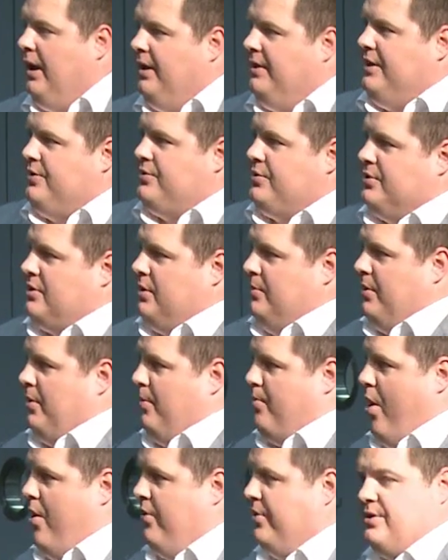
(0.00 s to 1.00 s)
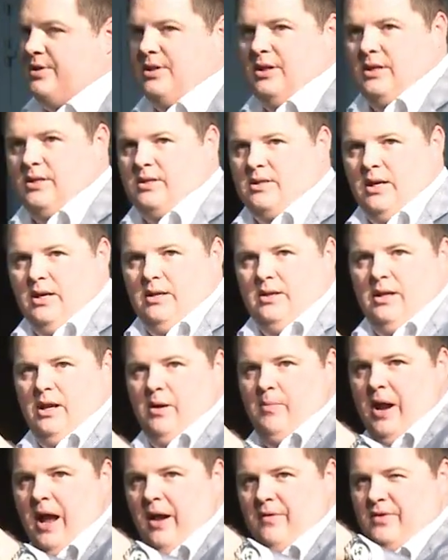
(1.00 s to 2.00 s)
These are some of the bonuses, and then
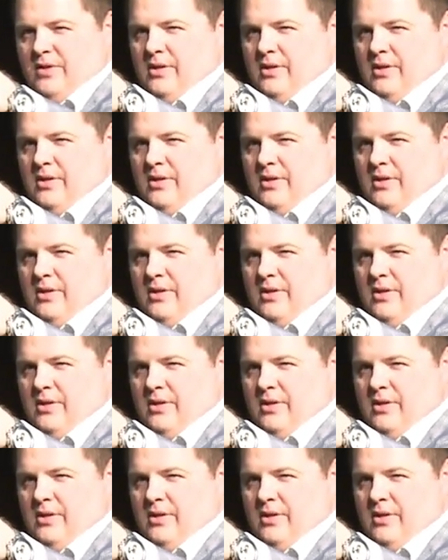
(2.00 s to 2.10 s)
I'm going to have